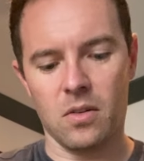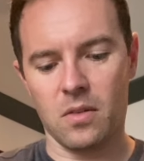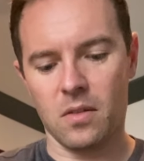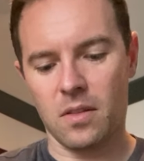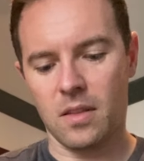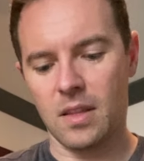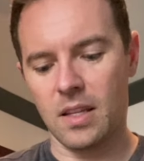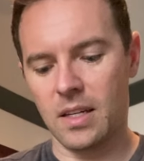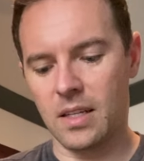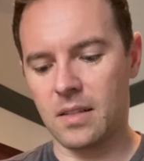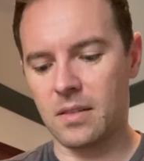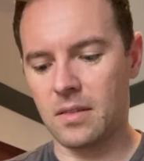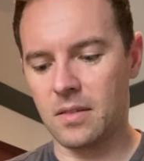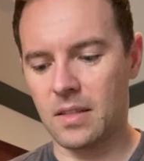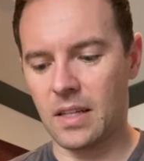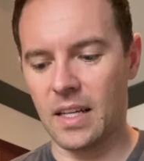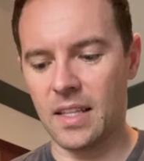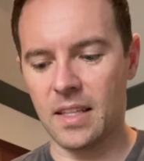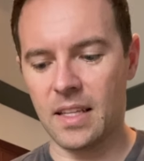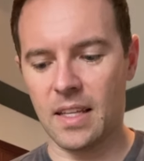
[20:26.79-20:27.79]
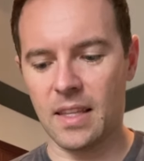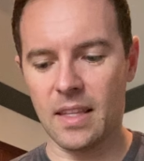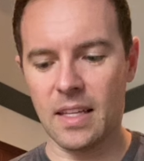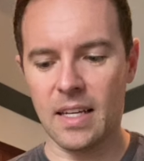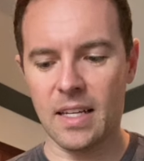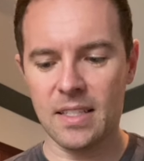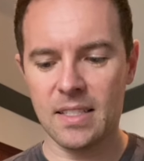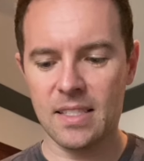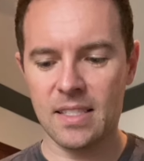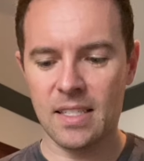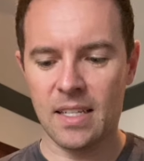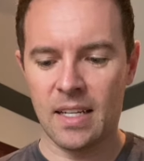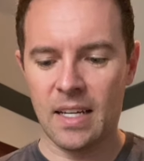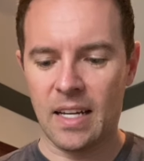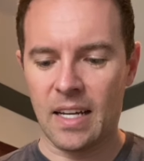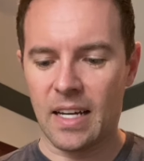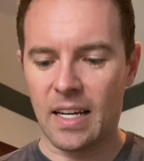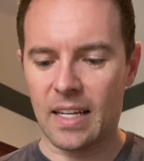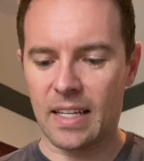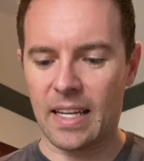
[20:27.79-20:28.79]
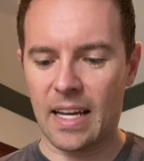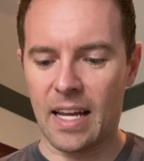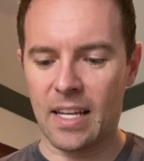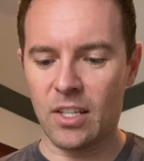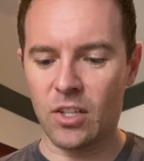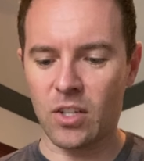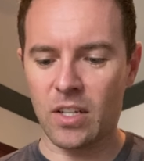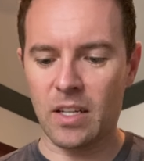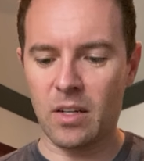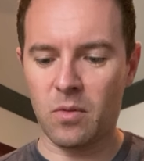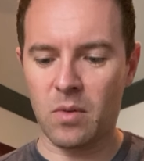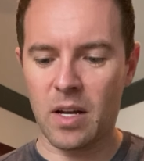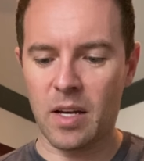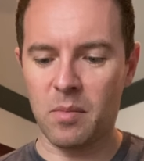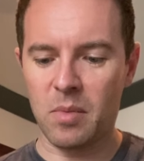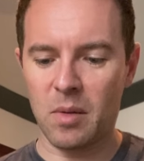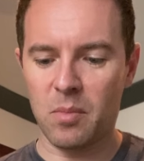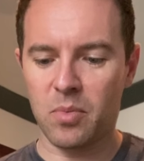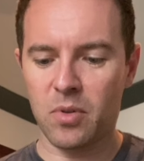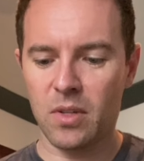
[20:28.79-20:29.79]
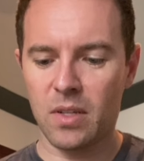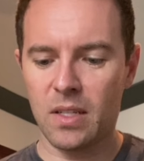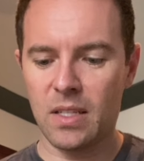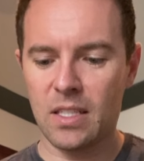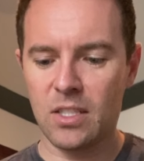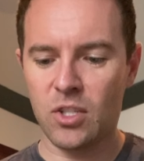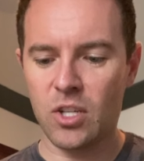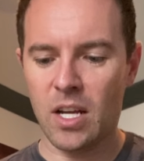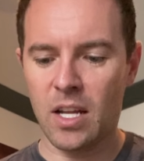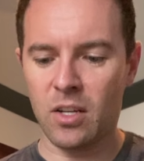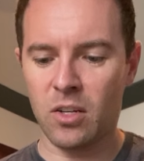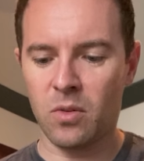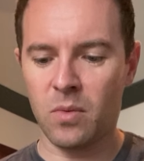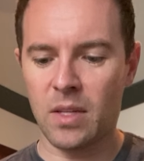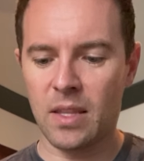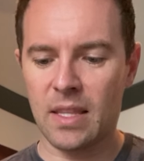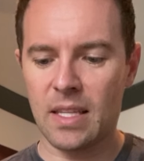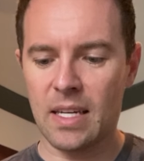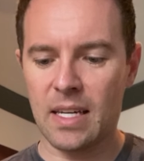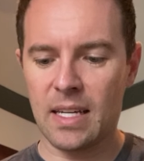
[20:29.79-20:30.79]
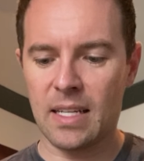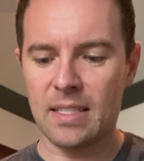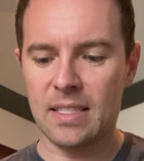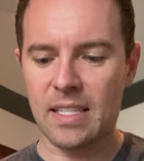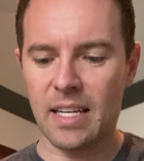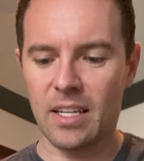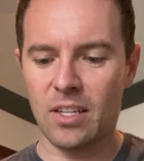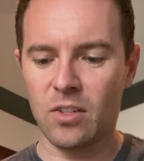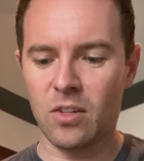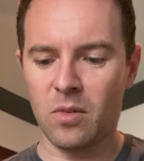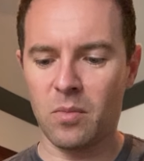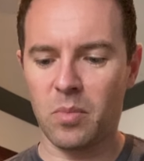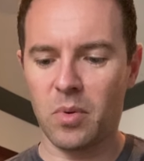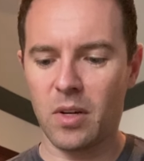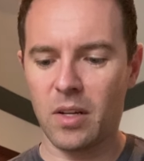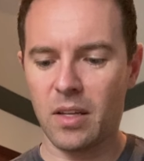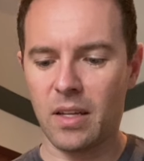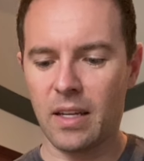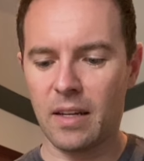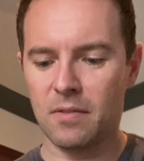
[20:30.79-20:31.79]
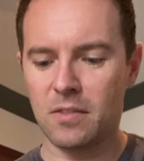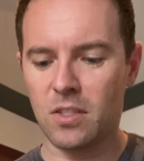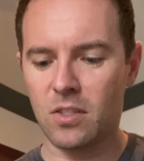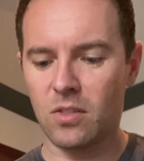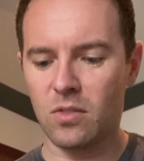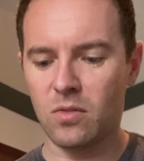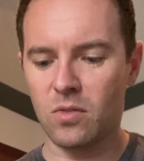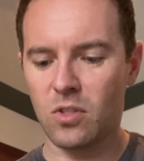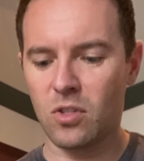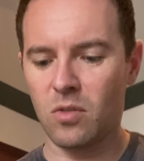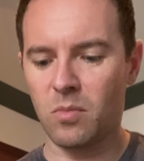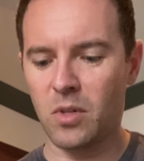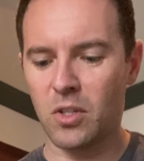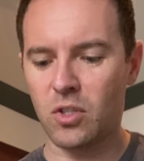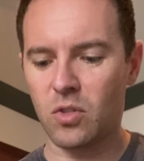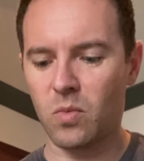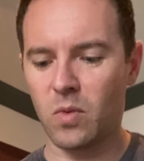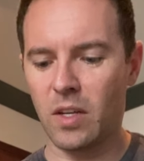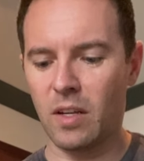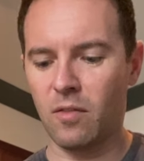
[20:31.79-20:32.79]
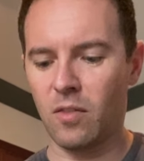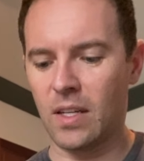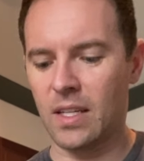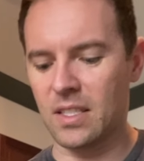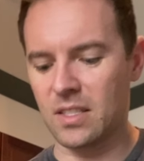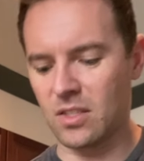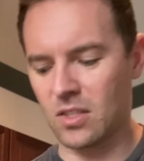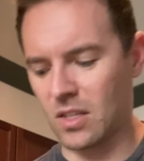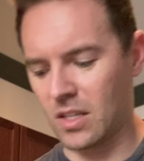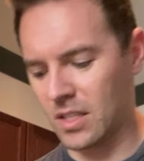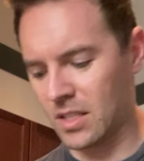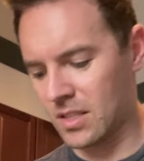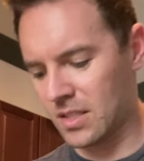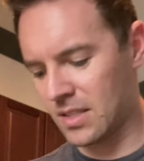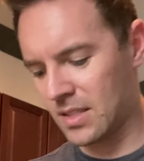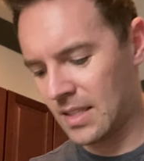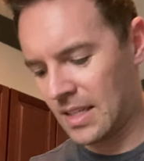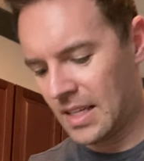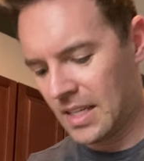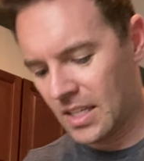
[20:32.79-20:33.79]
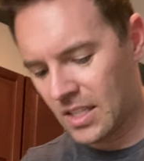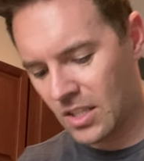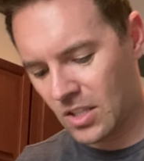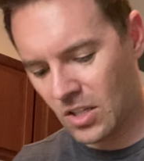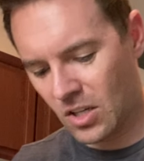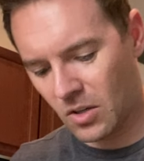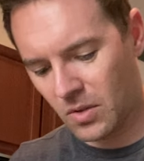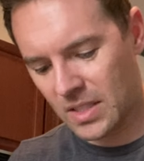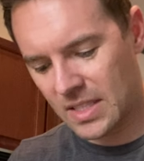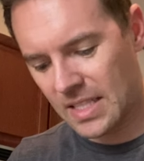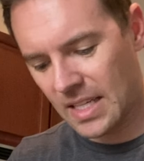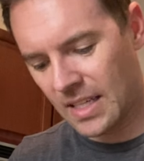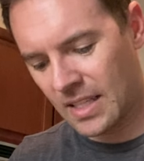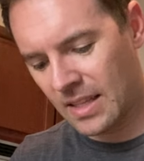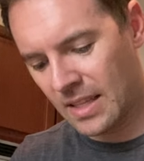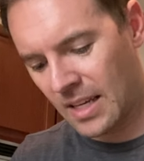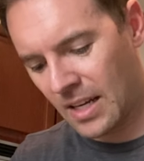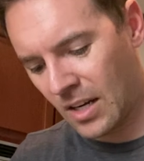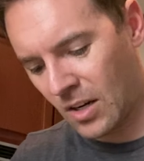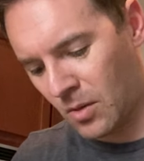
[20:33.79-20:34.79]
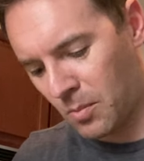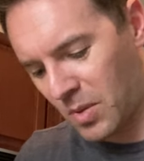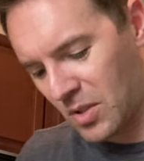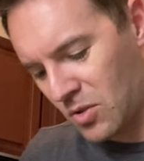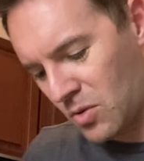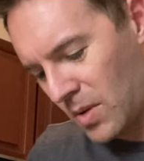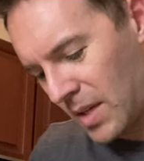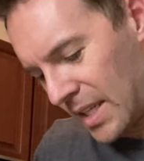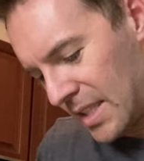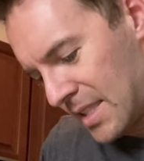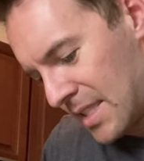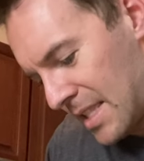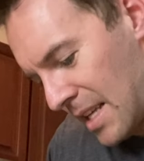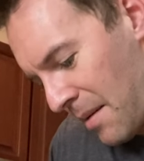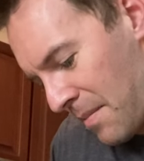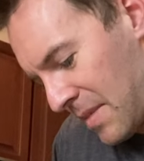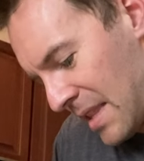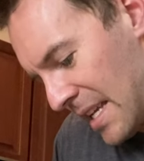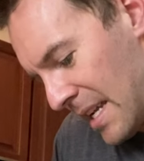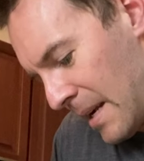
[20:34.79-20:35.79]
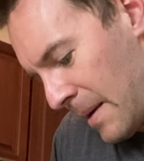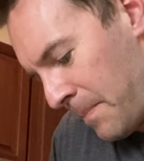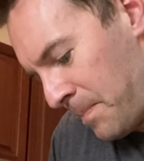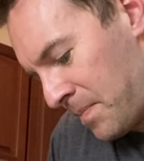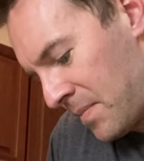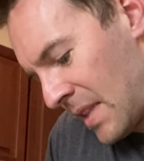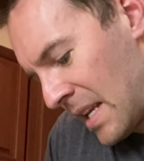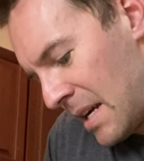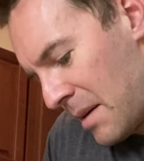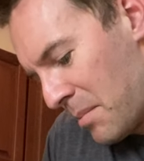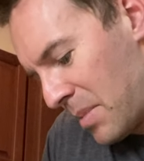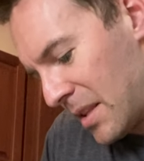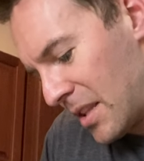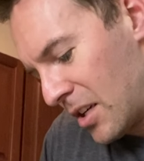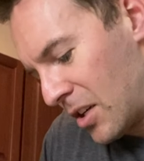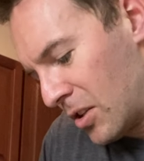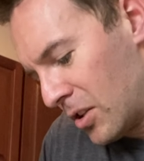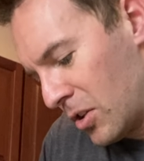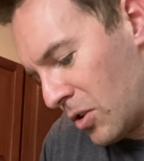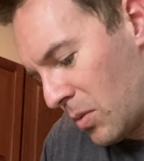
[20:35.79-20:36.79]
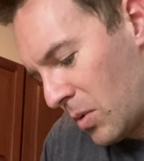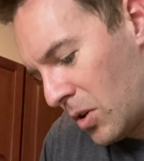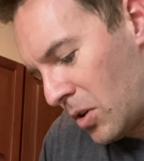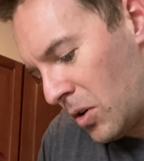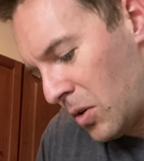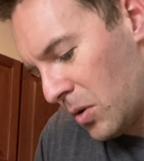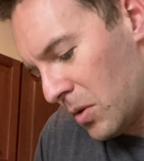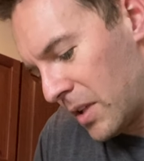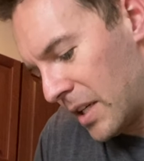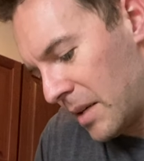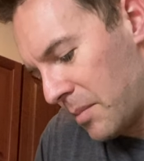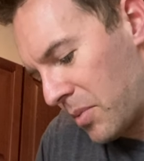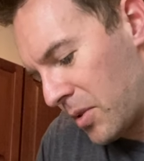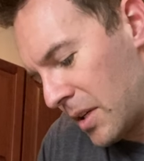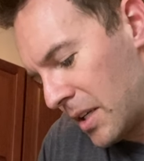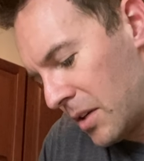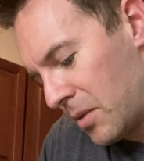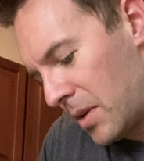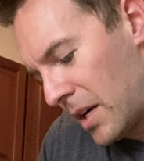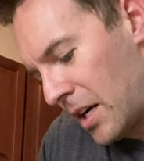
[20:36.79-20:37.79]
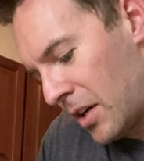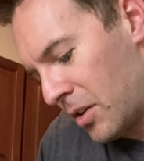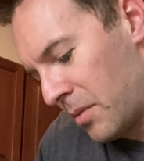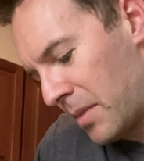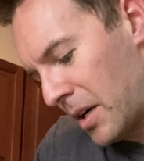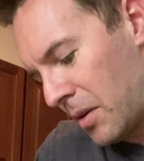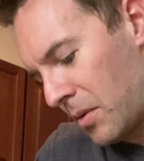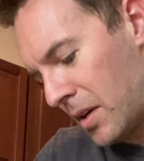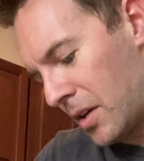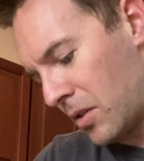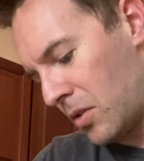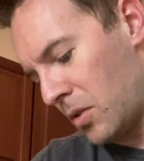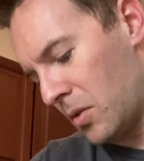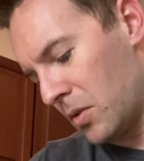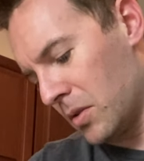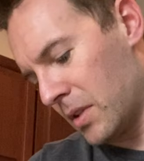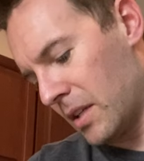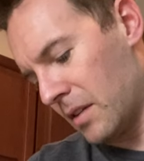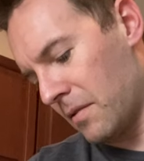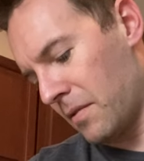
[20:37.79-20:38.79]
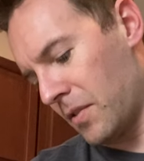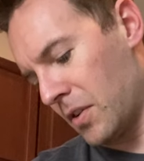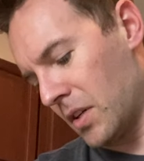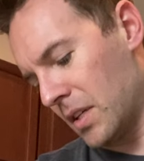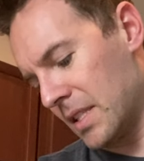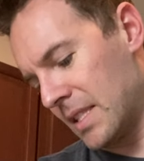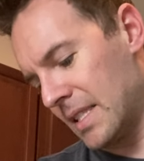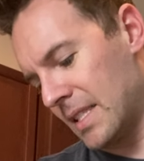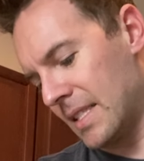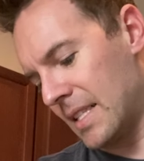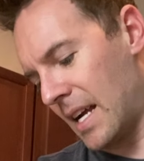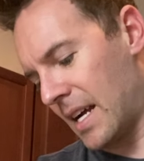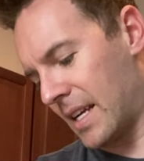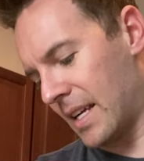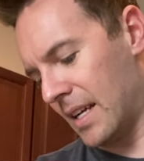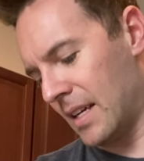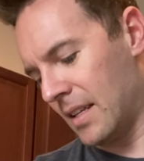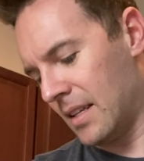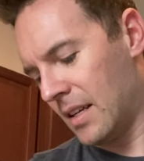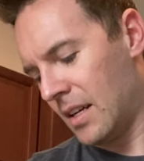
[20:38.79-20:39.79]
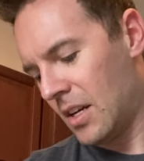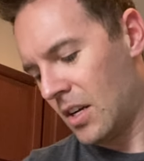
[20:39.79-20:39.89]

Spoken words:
thing. And then this, again, you're gonna wanna be pretty gentle with this. You don't probably have to do too much weaving as long as, you know, it's in there between something, but the glue will hold it pretty well. You might wanna hold it for a second